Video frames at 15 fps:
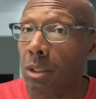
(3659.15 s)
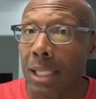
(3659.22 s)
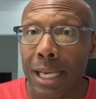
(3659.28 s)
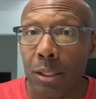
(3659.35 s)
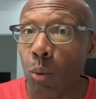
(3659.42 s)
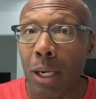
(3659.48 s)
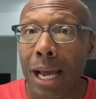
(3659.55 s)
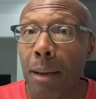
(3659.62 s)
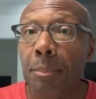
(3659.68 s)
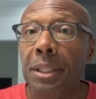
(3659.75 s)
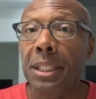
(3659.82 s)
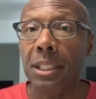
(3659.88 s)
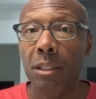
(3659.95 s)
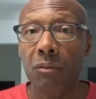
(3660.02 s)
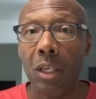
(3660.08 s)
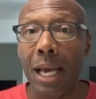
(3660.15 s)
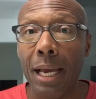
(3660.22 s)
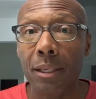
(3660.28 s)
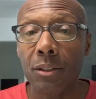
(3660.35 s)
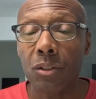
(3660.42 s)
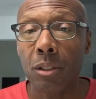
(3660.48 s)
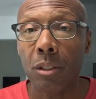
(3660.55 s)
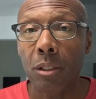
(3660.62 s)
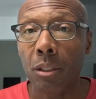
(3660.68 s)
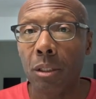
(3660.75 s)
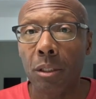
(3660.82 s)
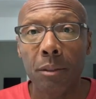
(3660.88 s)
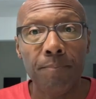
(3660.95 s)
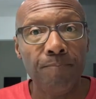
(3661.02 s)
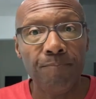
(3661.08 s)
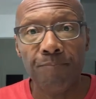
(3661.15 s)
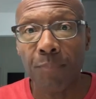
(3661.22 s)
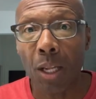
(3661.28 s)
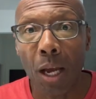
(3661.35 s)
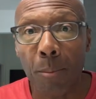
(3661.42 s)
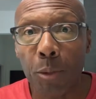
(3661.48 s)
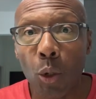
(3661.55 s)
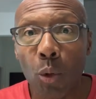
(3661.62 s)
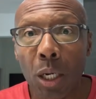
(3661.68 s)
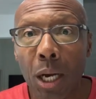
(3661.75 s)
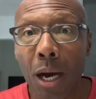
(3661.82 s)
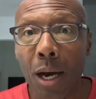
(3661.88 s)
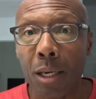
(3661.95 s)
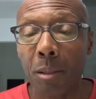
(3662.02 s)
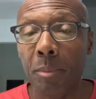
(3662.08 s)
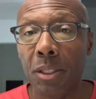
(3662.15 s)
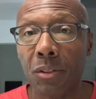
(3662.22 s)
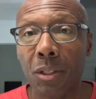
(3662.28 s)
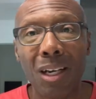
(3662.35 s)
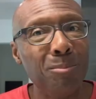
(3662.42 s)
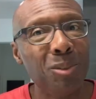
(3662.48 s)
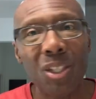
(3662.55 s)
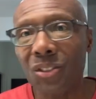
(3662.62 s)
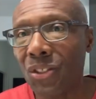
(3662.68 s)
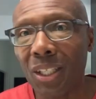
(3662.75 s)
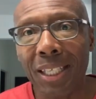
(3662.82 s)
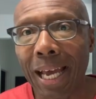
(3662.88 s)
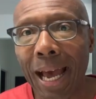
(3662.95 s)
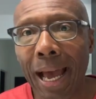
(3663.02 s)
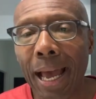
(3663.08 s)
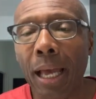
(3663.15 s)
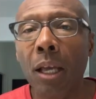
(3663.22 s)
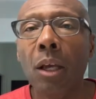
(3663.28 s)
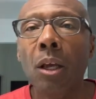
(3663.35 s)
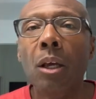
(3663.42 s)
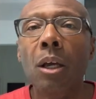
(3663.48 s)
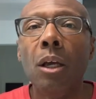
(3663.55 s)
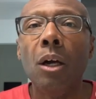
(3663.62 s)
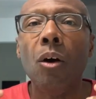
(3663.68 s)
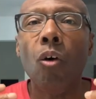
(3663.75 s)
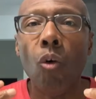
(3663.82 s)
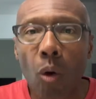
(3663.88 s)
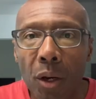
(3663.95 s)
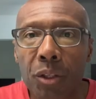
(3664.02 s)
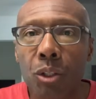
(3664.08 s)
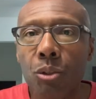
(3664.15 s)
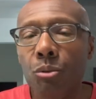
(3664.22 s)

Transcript: That's what I believe, guys. I'm no economist. I'm just a guy on